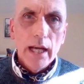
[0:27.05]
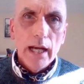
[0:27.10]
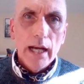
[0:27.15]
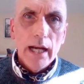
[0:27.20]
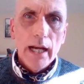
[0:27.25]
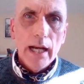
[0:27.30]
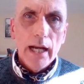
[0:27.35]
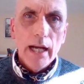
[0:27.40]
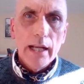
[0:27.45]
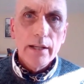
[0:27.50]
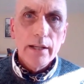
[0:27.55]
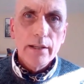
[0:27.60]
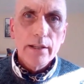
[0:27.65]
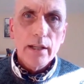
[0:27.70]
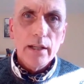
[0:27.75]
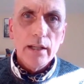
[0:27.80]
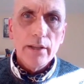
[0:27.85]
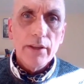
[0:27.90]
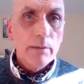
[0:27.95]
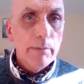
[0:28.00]
And
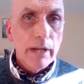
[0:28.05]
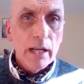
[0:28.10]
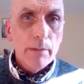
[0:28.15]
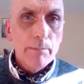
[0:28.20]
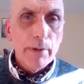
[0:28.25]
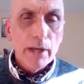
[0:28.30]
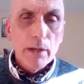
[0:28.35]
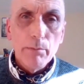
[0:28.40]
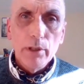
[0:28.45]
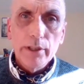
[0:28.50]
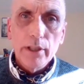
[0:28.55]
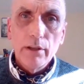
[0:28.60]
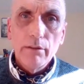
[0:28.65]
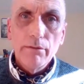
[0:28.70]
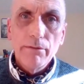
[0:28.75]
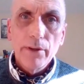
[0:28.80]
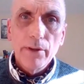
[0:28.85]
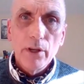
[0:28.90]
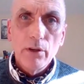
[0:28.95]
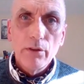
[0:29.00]
I think many people don't
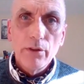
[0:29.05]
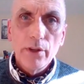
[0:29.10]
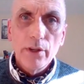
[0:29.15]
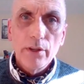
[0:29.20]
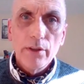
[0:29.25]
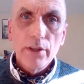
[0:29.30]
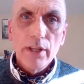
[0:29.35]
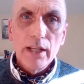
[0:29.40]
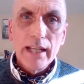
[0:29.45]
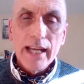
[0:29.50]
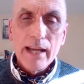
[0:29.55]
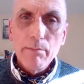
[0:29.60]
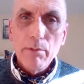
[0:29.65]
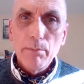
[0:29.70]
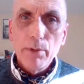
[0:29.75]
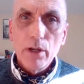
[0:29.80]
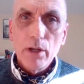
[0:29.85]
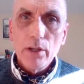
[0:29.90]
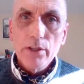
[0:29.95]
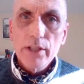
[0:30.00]
feel that the Labour
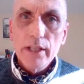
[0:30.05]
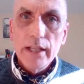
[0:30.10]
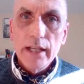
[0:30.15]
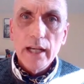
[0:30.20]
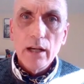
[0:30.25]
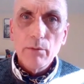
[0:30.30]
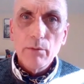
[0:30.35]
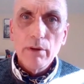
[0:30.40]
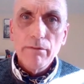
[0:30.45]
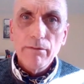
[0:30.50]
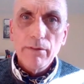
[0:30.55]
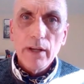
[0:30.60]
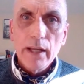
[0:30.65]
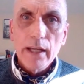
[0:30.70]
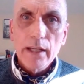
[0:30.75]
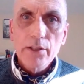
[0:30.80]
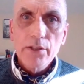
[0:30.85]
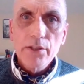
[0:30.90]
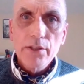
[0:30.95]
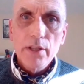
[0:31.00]
Party now
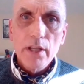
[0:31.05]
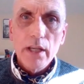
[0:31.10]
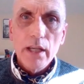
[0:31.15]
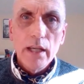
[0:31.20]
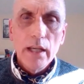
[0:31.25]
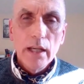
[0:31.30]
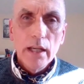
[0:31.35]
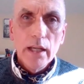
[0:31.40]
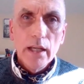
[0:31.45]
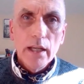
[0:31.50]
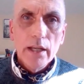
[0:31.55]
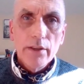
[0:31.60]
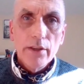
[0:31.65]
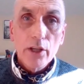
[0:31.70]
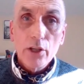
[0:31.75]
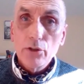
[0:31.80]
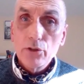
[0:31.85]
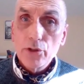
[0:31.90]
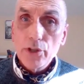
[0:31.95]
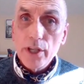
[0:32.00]
reflects the
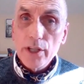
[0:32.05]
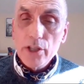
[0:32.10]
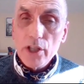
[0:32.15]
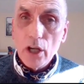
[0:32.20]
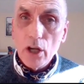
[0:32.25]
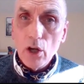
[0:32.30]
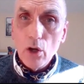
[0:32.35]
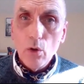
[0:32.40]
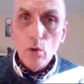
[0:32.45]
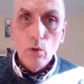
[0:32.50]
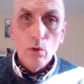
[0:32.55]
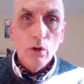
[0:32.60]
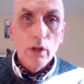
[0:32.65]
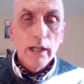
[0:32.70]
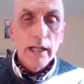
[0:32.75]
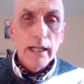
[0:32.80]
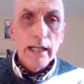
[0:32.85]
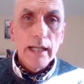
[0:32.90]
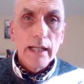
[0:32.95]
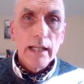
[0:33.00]
country as a whole,
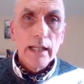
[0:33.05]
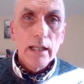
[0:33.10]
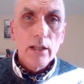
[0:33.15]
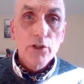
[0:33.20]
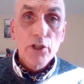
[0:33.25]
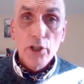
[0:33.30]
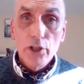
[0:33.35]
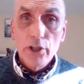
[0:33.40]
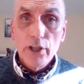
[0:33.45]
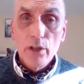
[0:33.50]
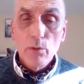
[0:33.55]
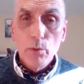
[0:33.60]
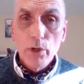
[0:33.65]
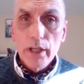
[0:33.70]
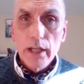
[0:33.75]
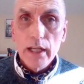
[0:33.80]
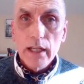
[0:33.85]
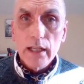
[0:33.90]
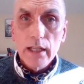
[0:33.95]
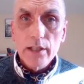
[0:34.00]
or certainly the
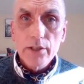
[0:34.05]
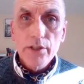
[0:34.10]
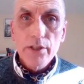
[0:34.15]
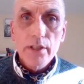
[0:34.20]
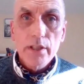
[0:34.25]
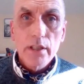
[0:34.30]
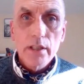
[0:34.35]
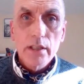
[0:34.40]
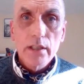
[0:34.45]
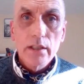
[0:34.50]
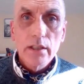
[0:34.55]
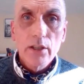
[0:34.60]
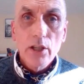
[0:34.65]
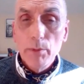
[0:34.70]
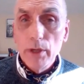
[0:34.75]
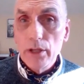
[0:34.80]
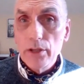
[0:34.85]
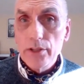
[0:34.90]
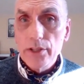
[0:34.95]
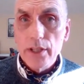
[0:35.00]
working class
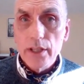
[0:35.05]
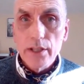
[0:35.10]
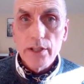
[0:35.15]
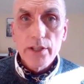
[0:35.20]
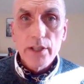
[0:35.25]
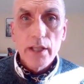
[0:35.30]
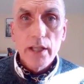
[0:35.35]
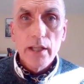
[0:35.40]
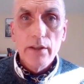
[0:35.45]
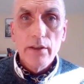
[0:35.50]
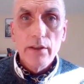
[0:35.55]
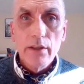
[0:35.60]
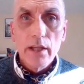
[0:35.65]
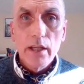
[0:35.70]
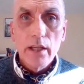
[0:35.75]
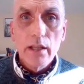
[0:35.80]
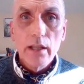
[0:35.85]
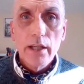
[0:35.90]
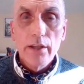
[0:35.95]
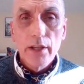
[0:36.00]
communities in
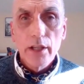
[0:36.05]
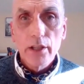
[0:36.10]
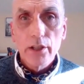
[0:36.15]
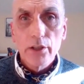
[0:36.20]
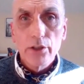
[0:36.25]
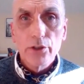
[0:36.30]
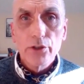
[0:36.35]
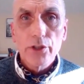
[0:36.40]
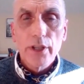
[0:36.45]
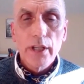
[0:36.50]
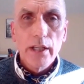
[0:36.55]
the country.